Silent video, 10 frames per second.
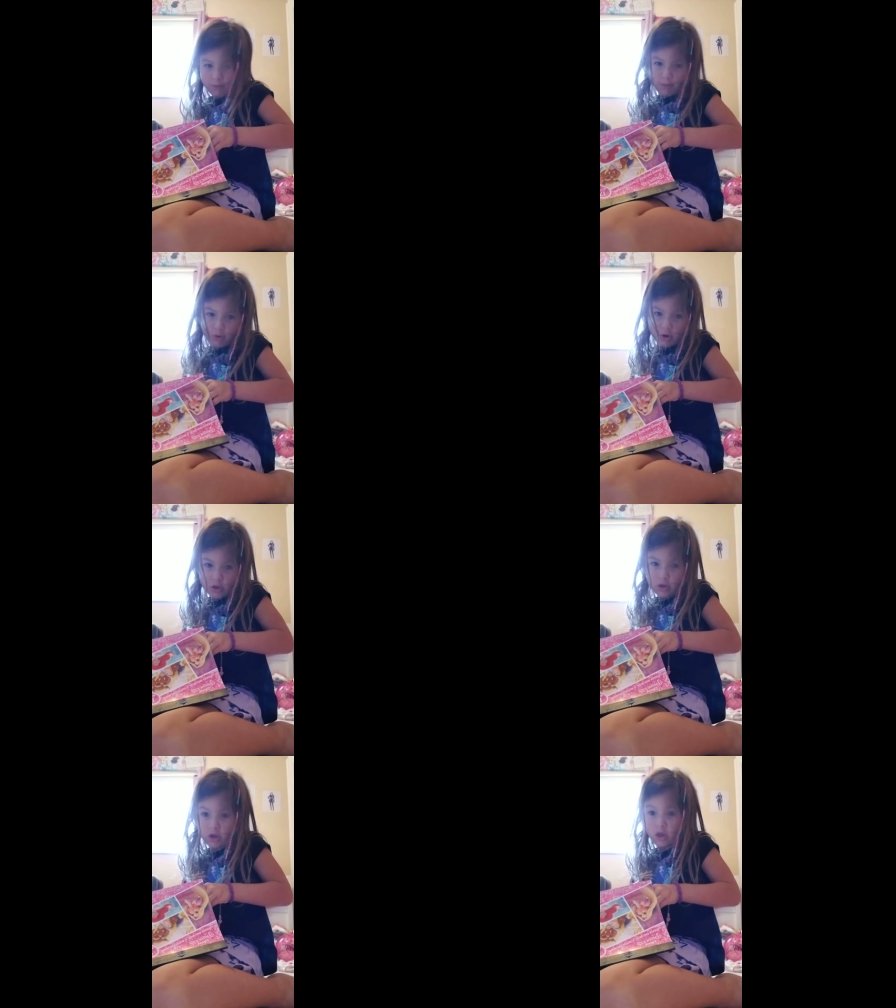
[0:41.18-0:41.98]

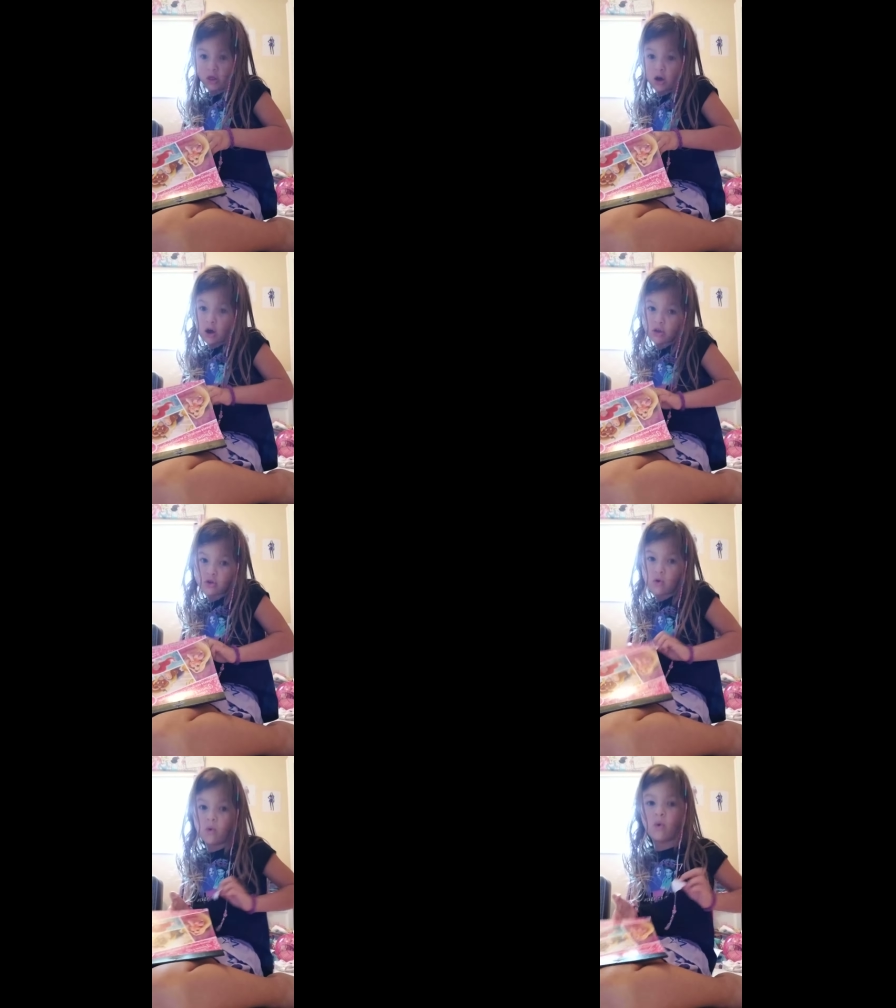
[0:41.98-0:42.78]
put a
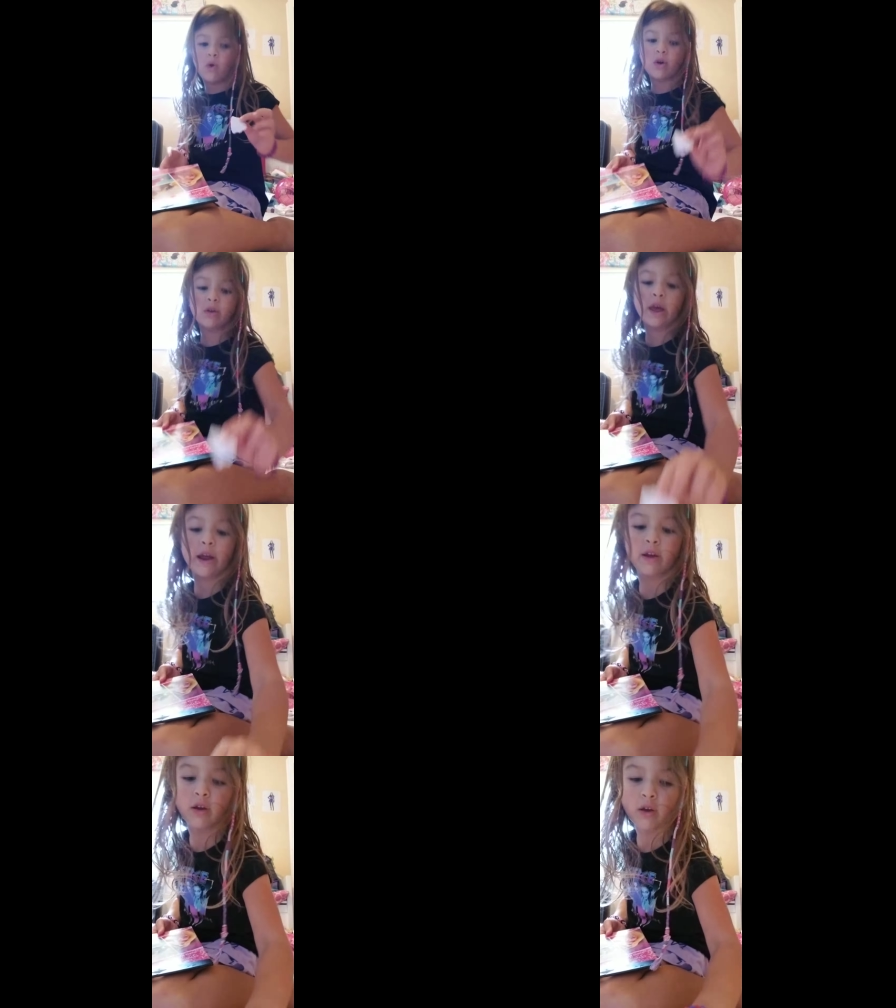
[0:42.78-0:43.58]
lot or
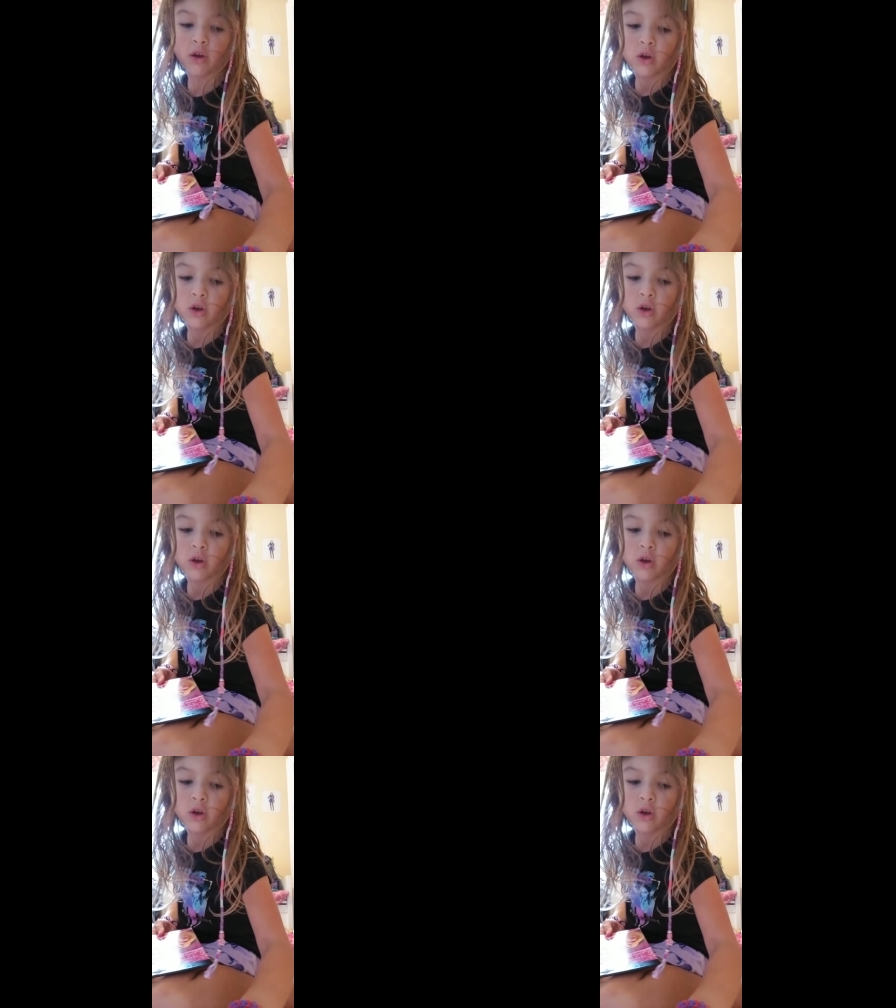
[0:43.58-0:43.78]
like